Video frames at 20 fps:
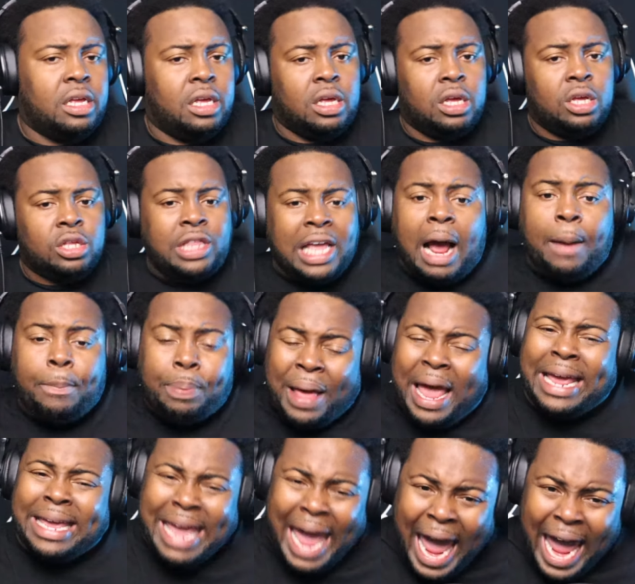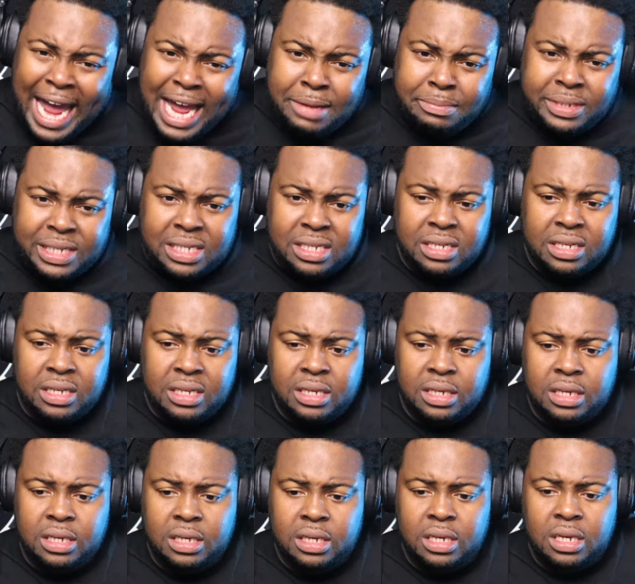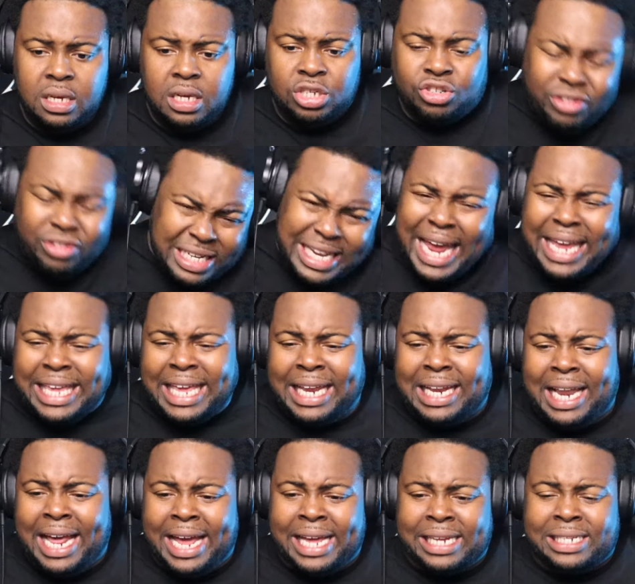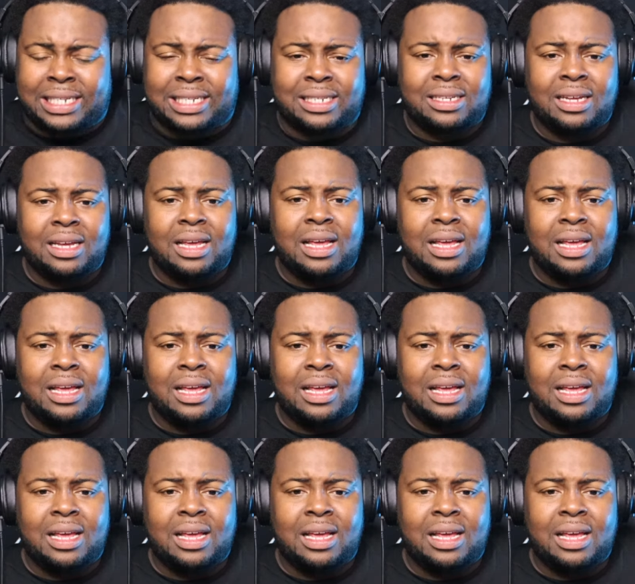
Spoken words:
They are playing games? It's ridiculous.